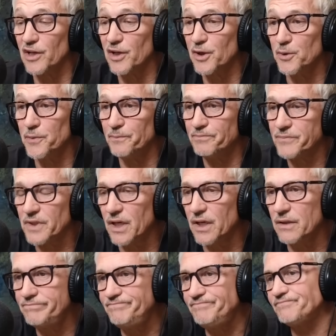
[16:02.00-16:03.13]
the loo.
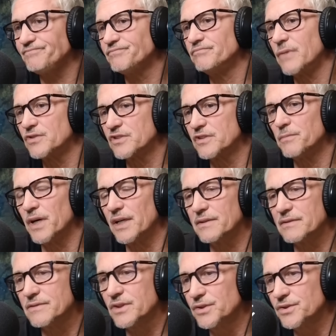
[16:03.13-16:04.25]
Um, most of my
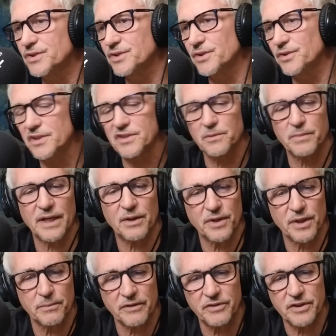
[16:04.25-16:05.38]
good stories about
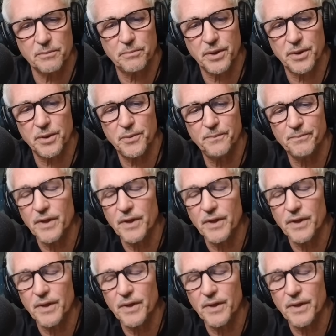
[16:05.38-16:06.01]
when I'm having a poo.